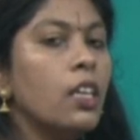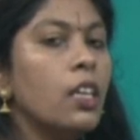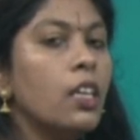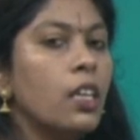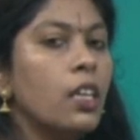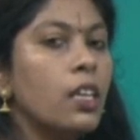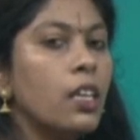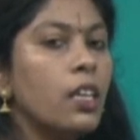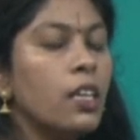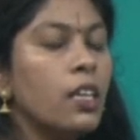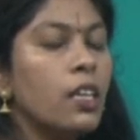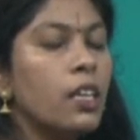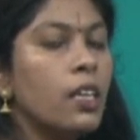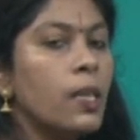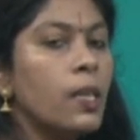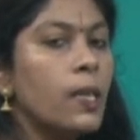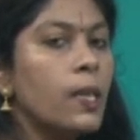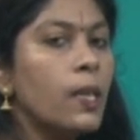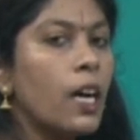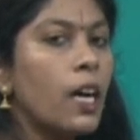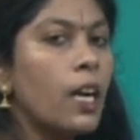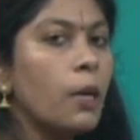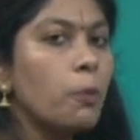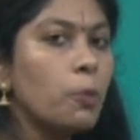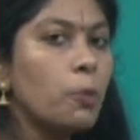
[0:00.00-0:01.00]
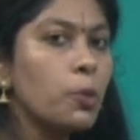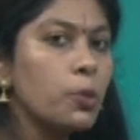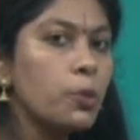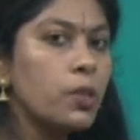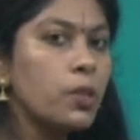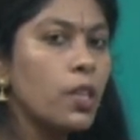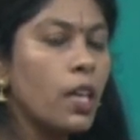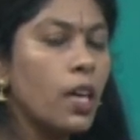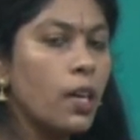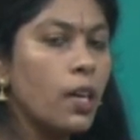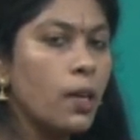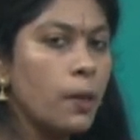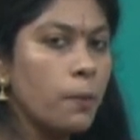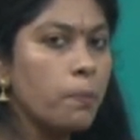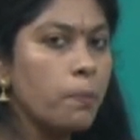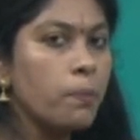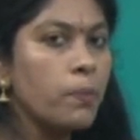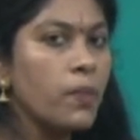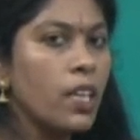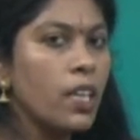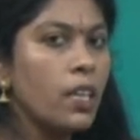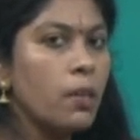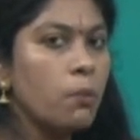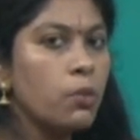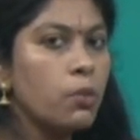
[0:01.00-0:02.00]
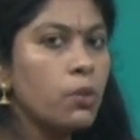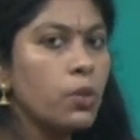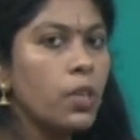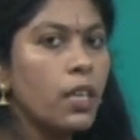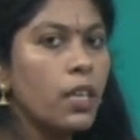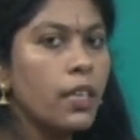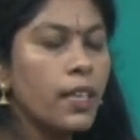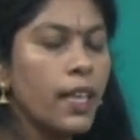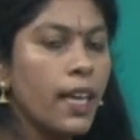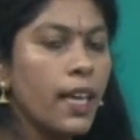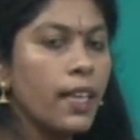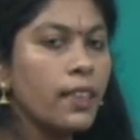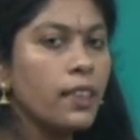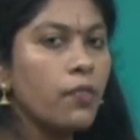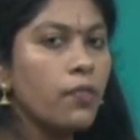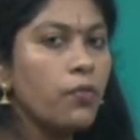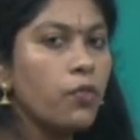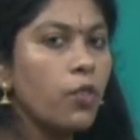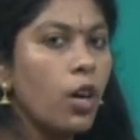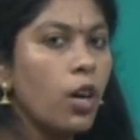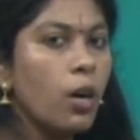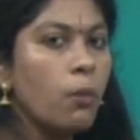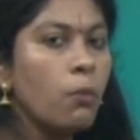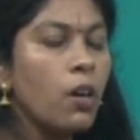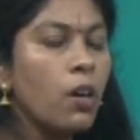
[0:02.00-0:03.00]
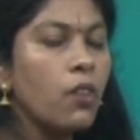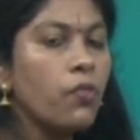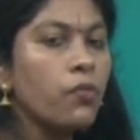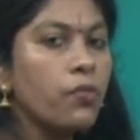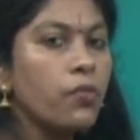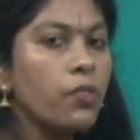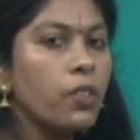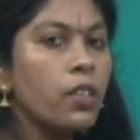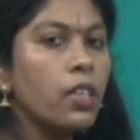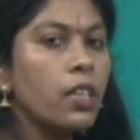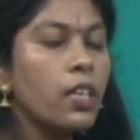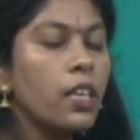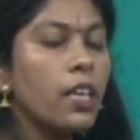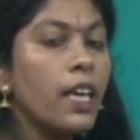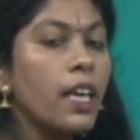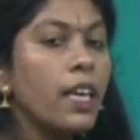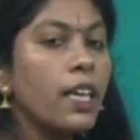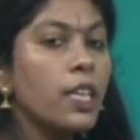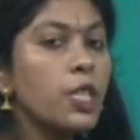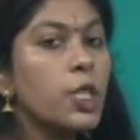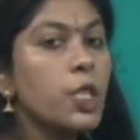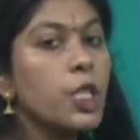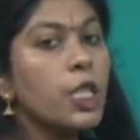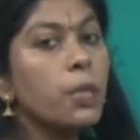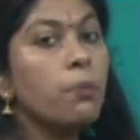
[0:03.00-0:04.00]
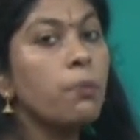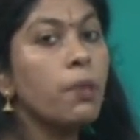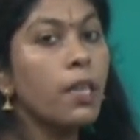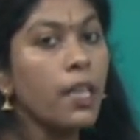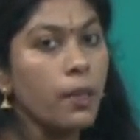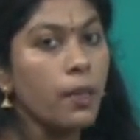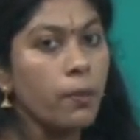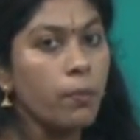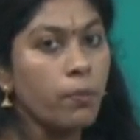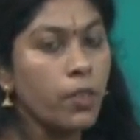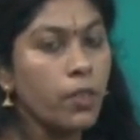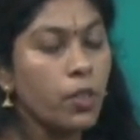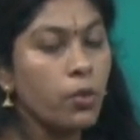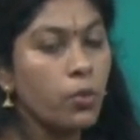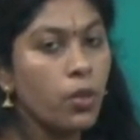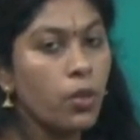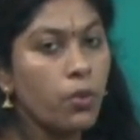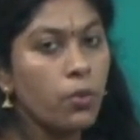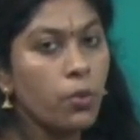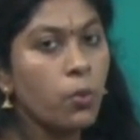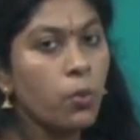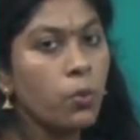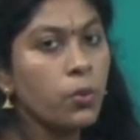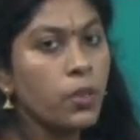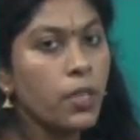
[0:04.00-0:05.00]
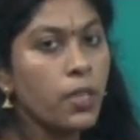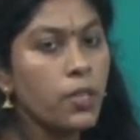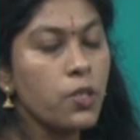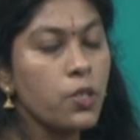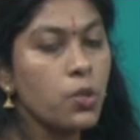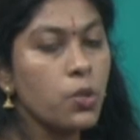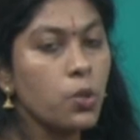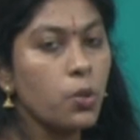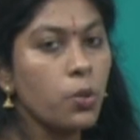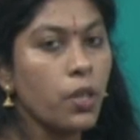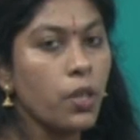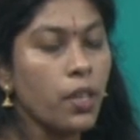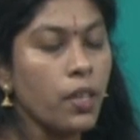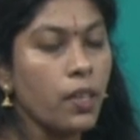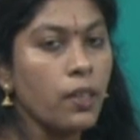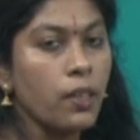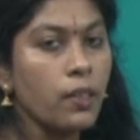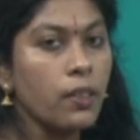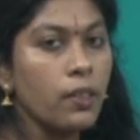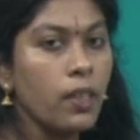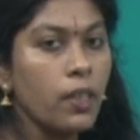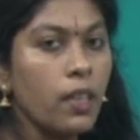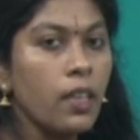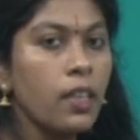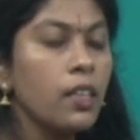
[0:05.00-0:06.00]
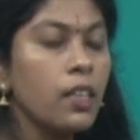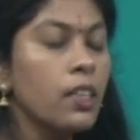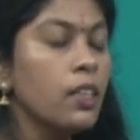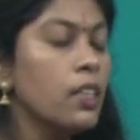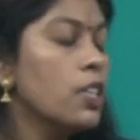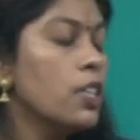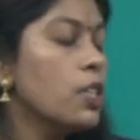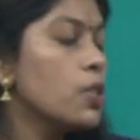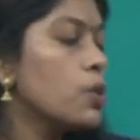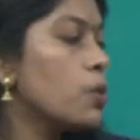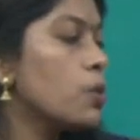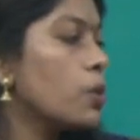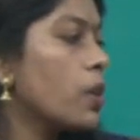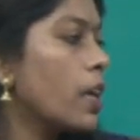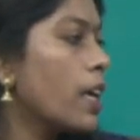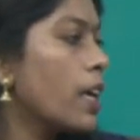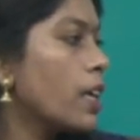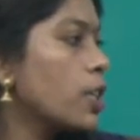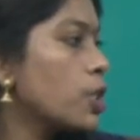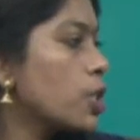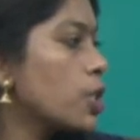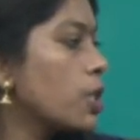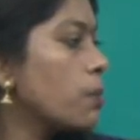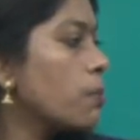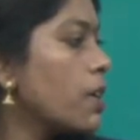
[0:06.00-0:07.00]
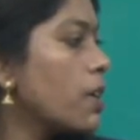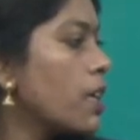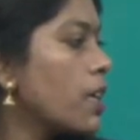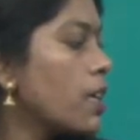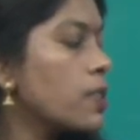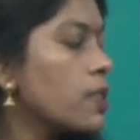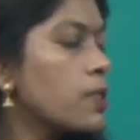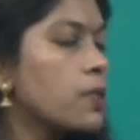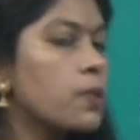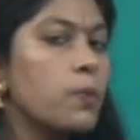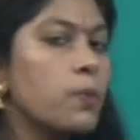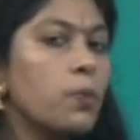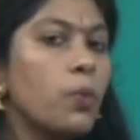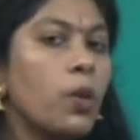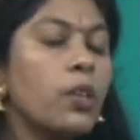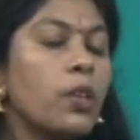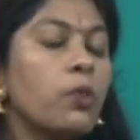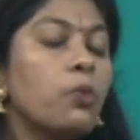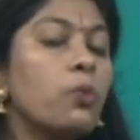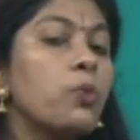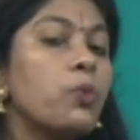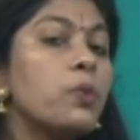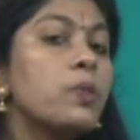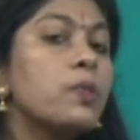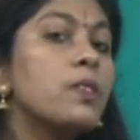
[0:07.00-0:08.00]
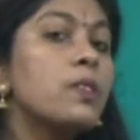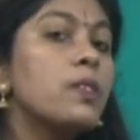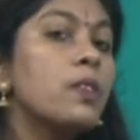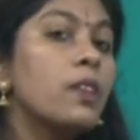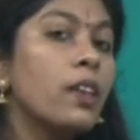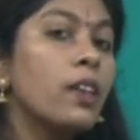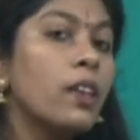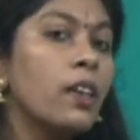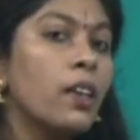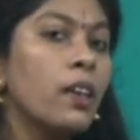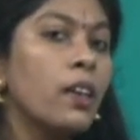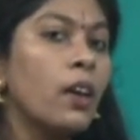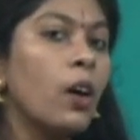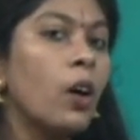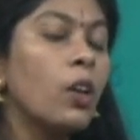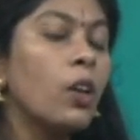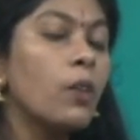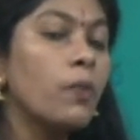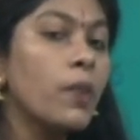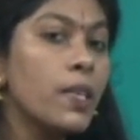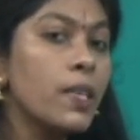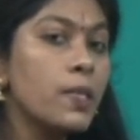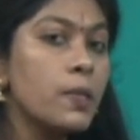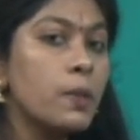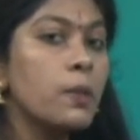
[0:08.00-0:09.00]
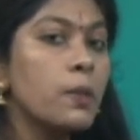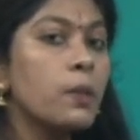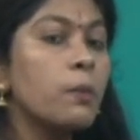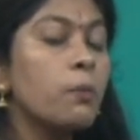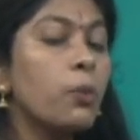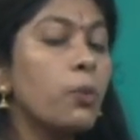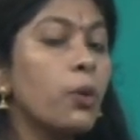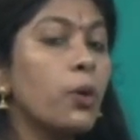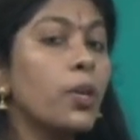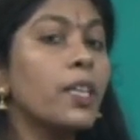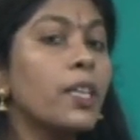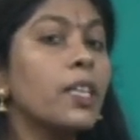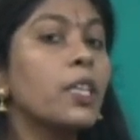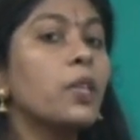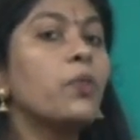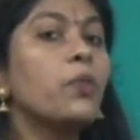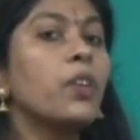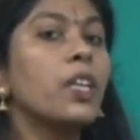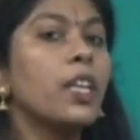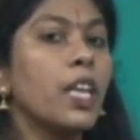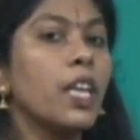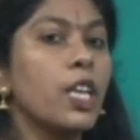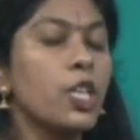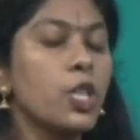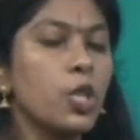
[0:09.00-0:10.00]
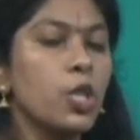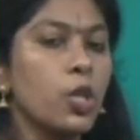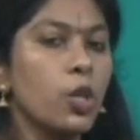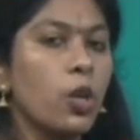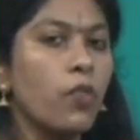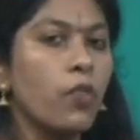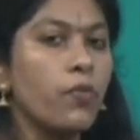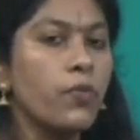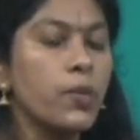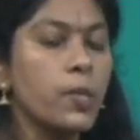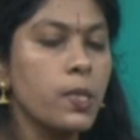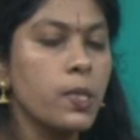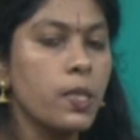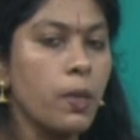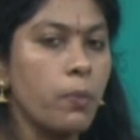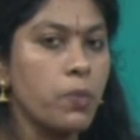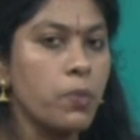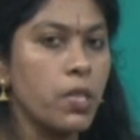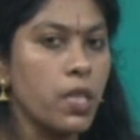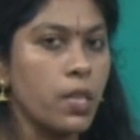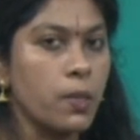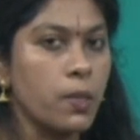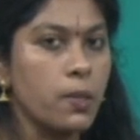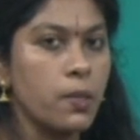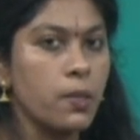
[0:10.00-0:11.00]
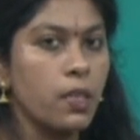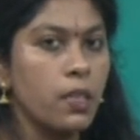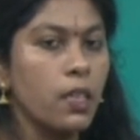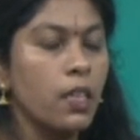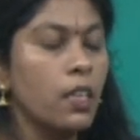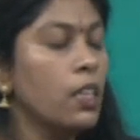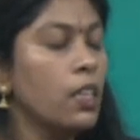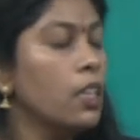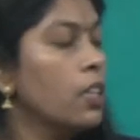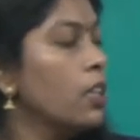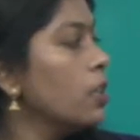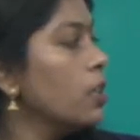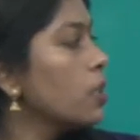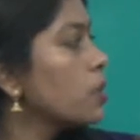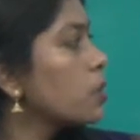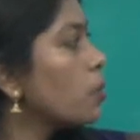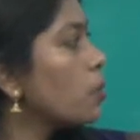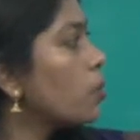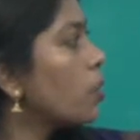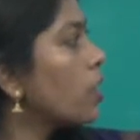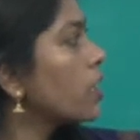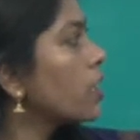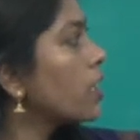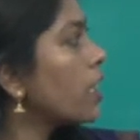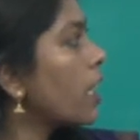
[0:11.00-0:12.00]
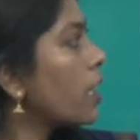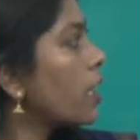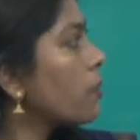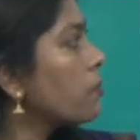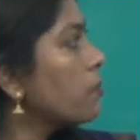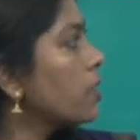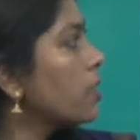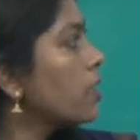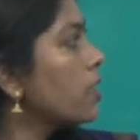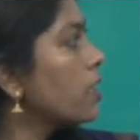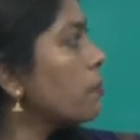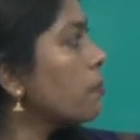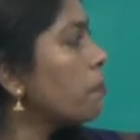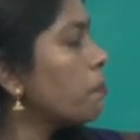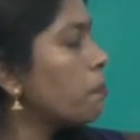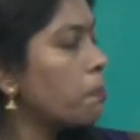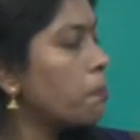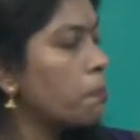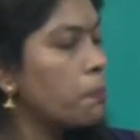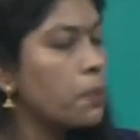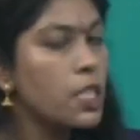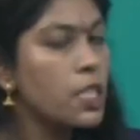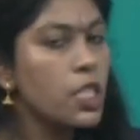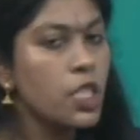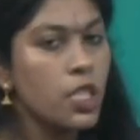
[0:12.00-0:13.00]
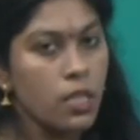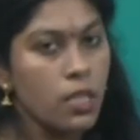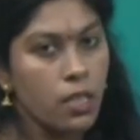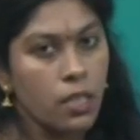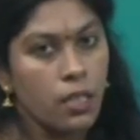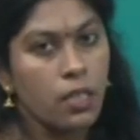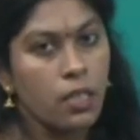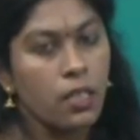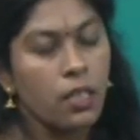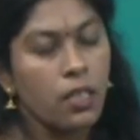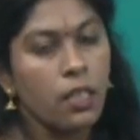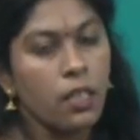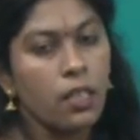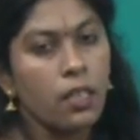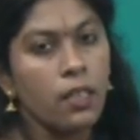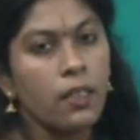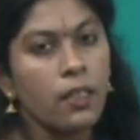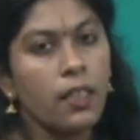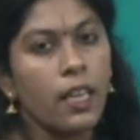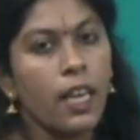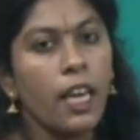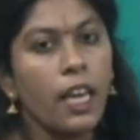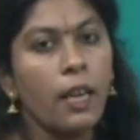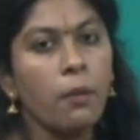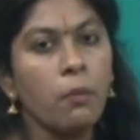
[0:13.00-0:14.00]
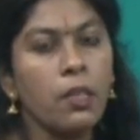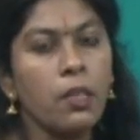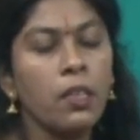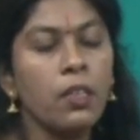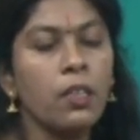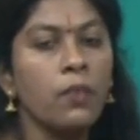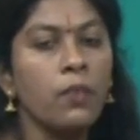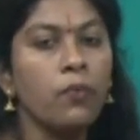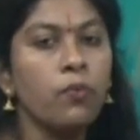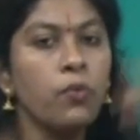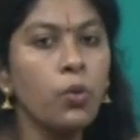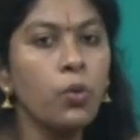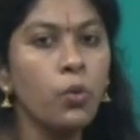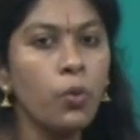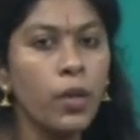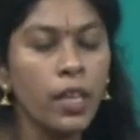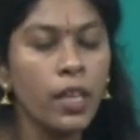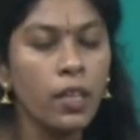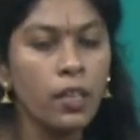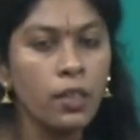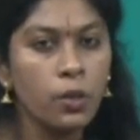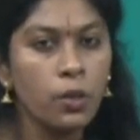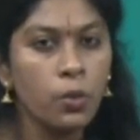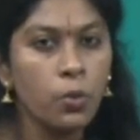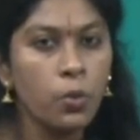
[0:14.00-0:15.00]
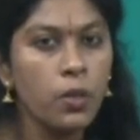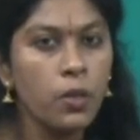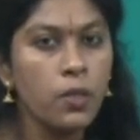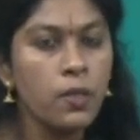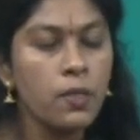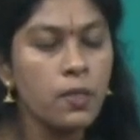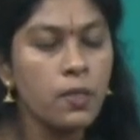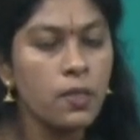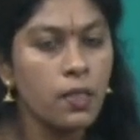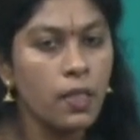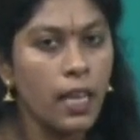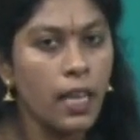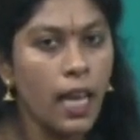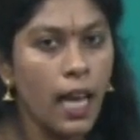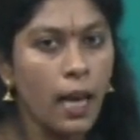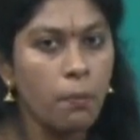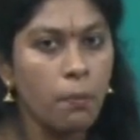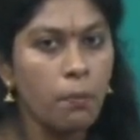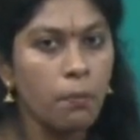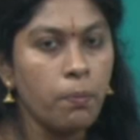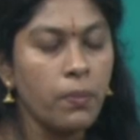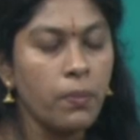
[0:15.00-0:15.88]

Lord Buddha take the form of King Shibi. You would have known that story. So, King Shibi is one who is always protective in nature of his subjects. So, one time a pigeon came in flew to his lap